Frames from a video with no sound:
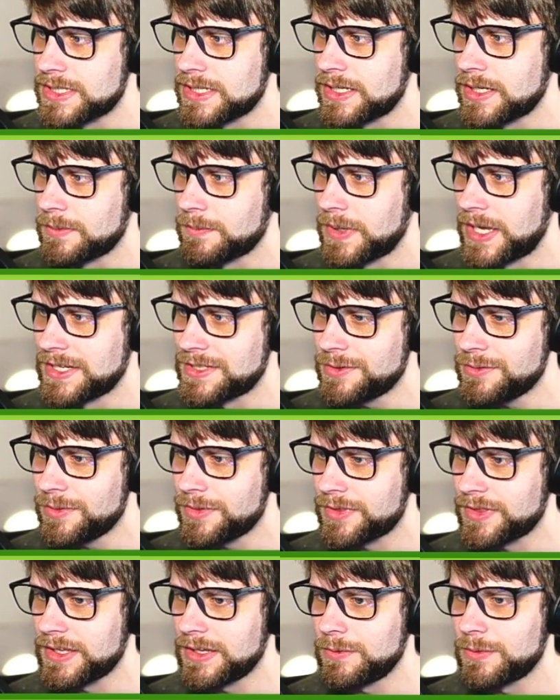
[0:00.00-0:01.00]
I don't
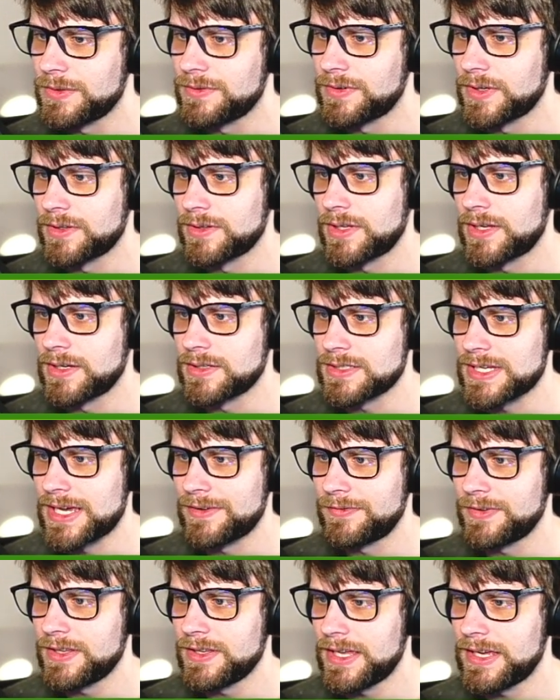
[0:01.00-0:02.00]
think we've unlocked, I
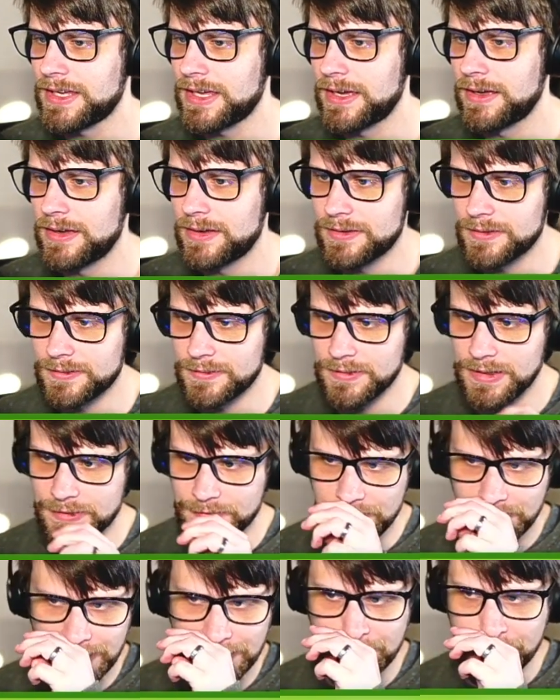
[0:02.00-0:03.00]
feel like
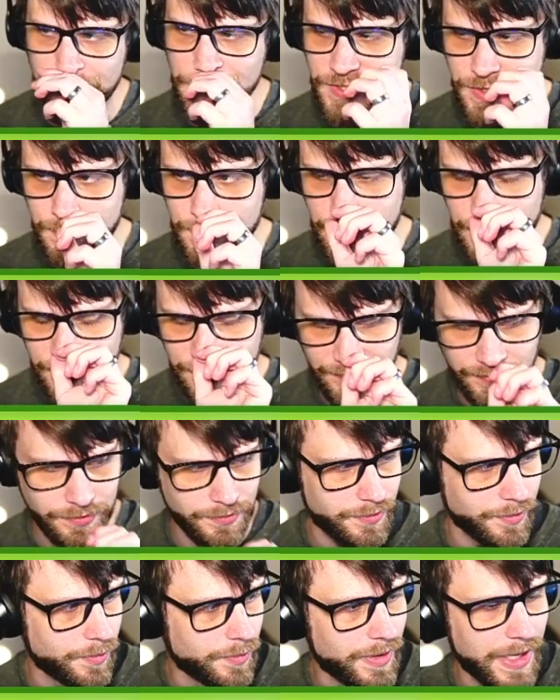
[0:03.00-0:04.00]
Ultra Balls
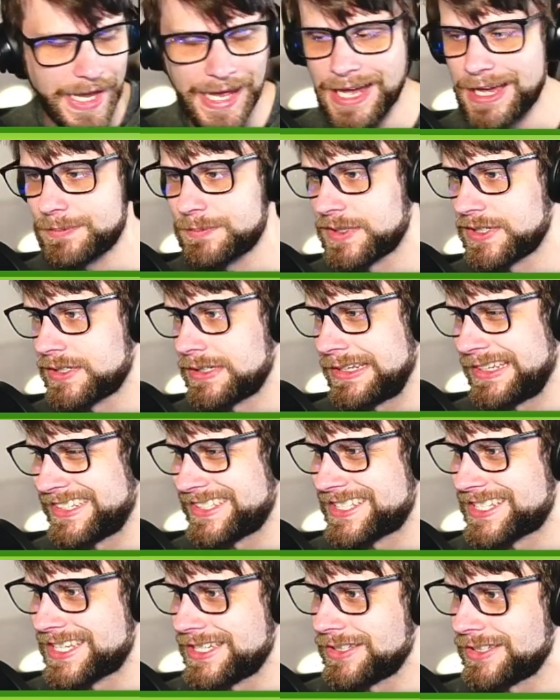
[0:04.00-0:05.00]
don't happen
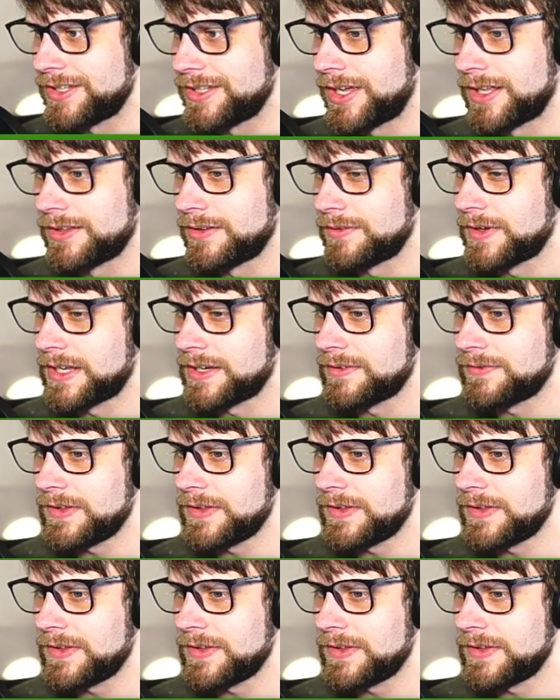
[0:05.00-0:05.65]
until Olivine.